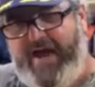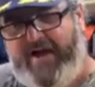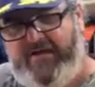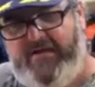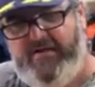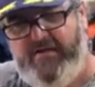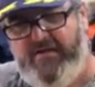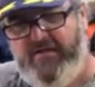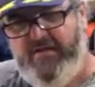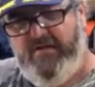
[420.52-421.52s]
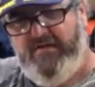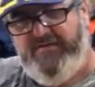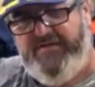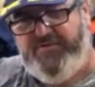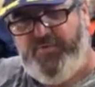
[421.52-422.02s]
back
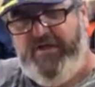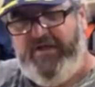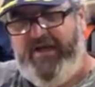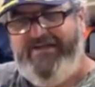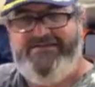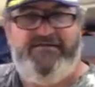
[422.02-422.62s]
this weekend,